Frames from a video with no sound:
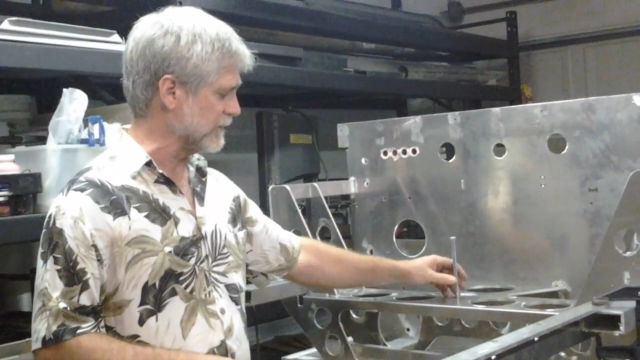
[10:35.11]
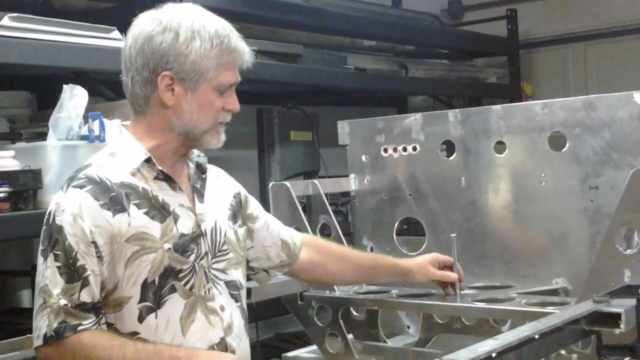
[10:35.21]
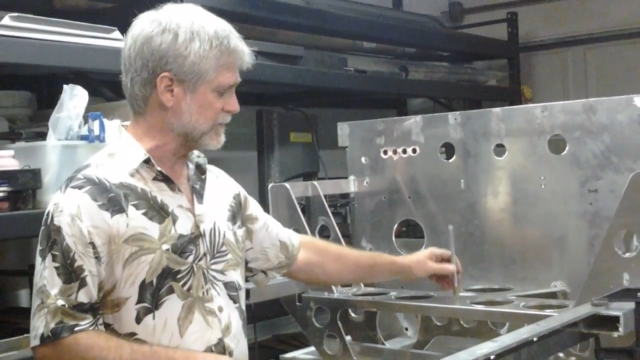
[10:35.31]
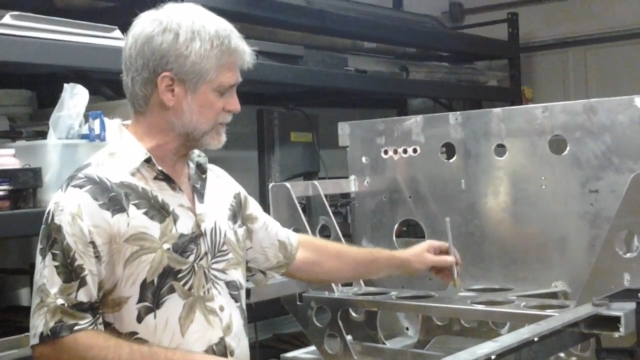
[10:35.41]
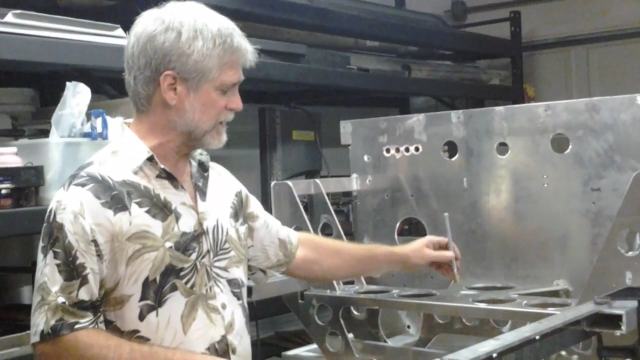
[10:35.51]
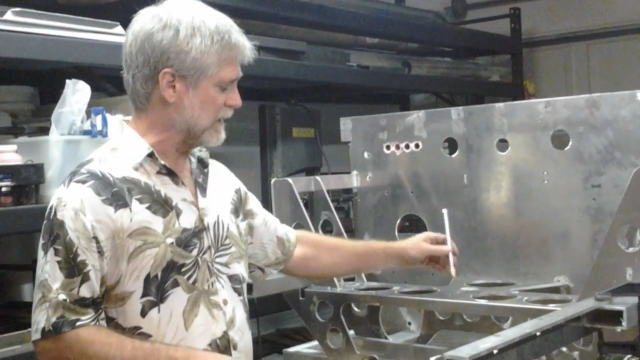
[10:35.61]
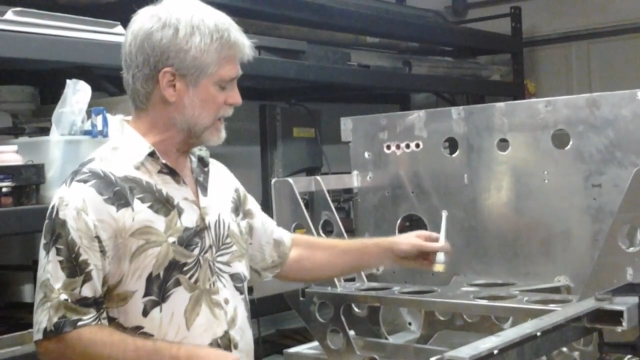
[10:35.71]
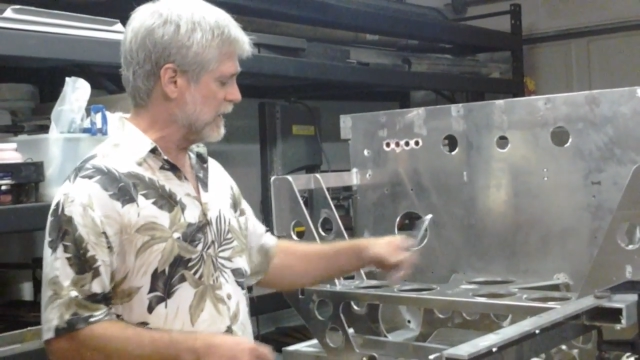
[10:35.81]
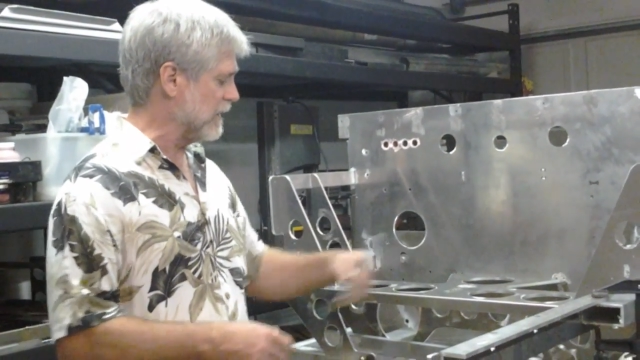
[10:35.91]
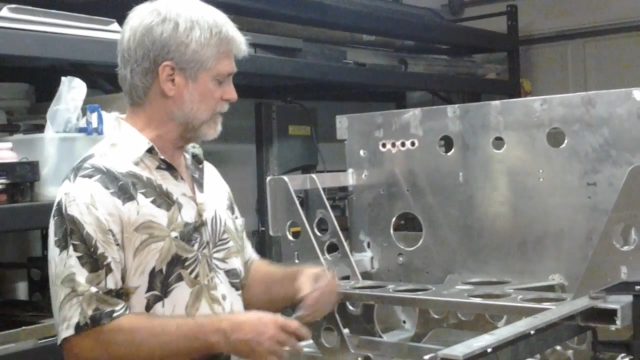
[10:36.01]
This
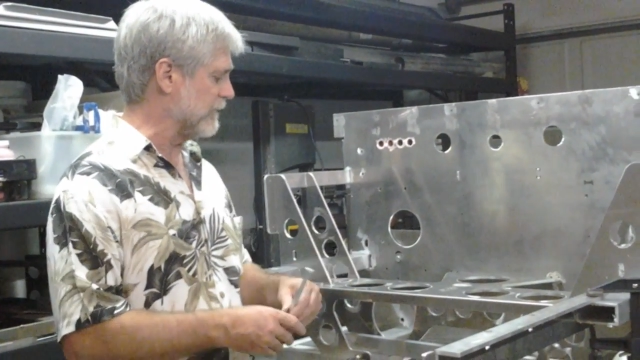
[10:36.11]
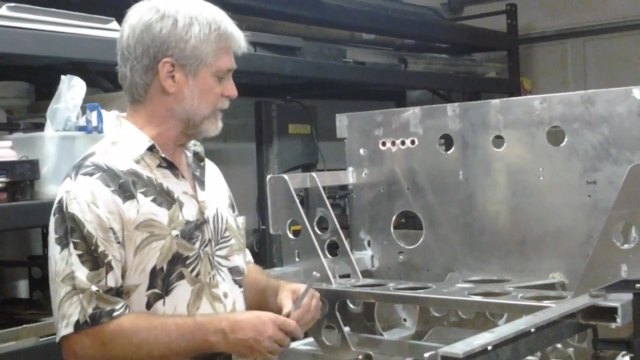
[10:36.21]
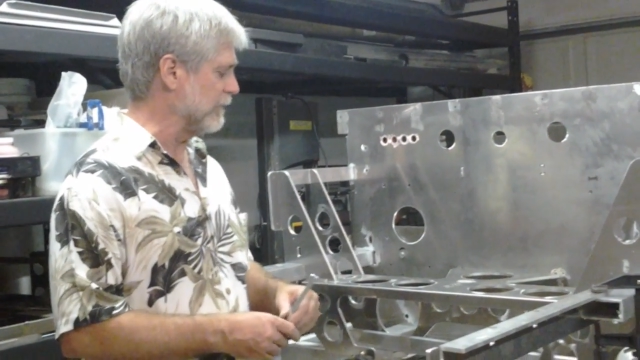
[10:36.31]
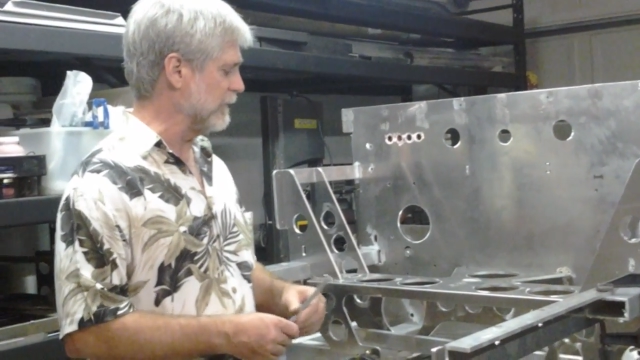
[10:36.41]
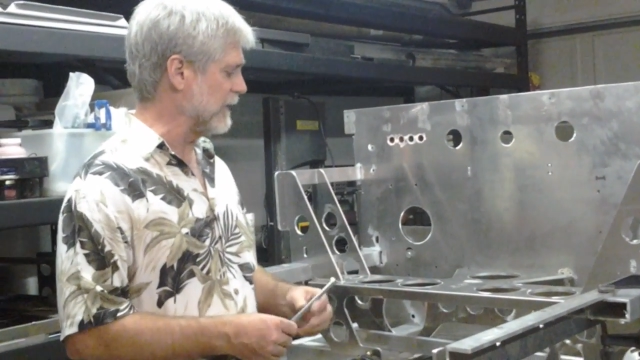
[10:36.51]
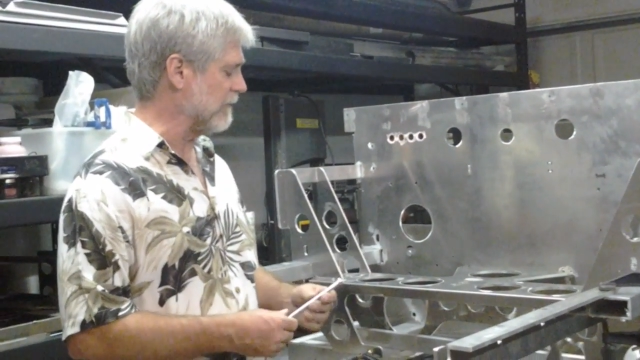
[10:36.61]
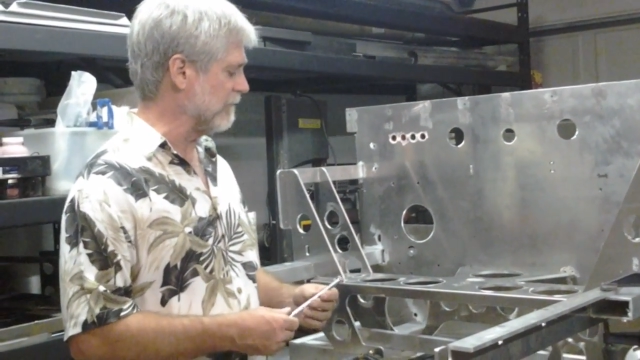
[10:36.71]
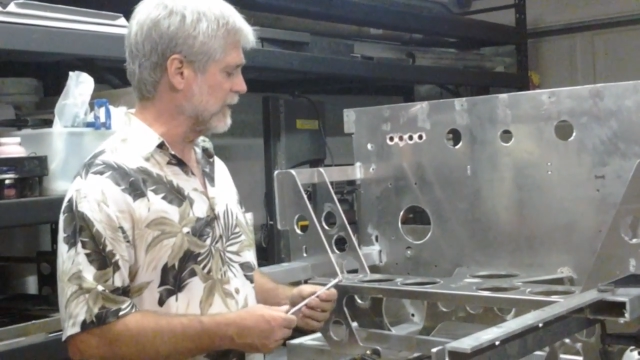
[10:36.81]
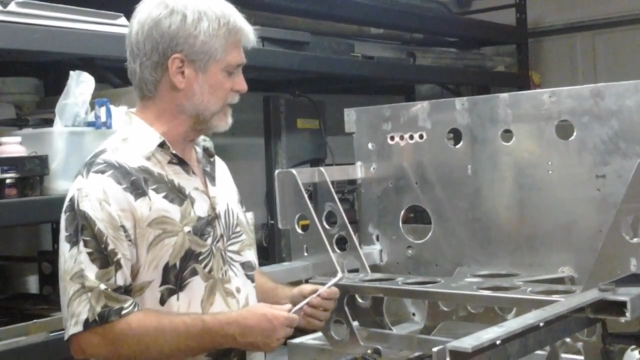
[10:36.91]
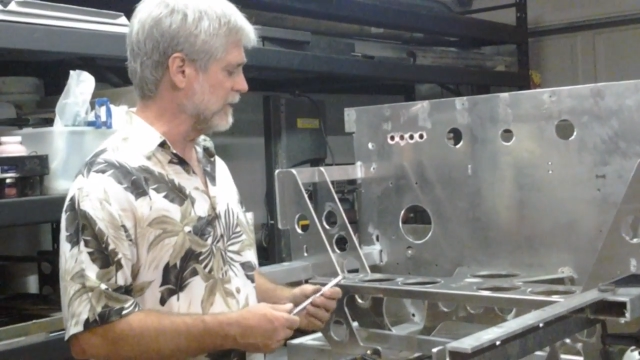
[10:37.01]
is if you do
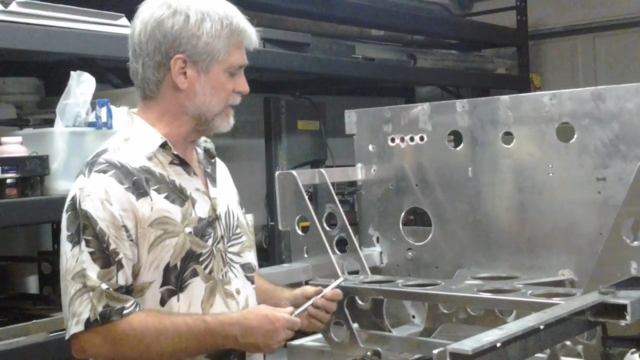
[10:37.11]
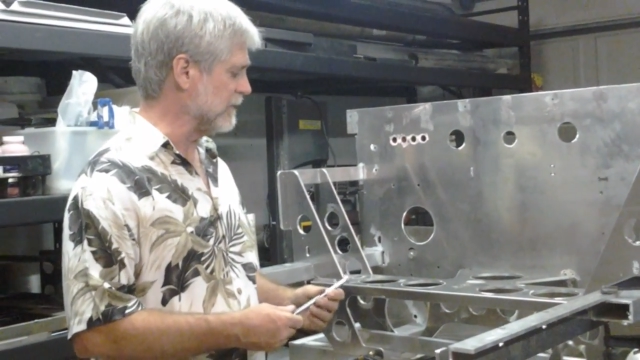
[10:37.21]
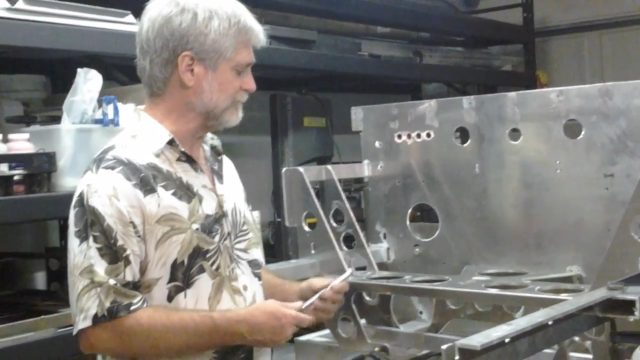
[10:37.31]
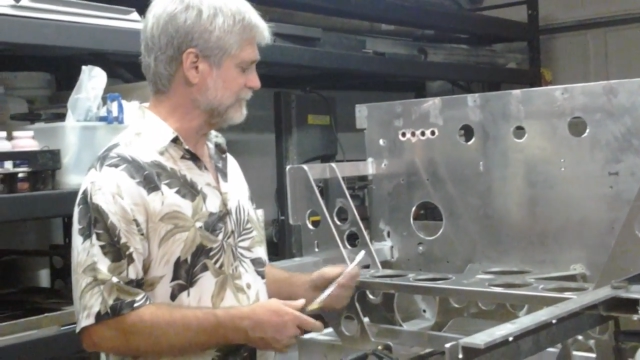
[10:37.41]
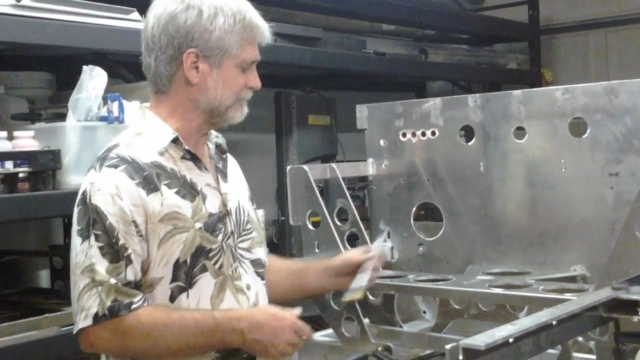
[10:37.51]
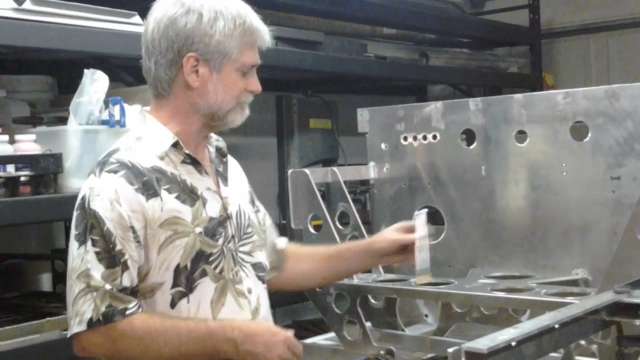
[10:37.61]
have a uh,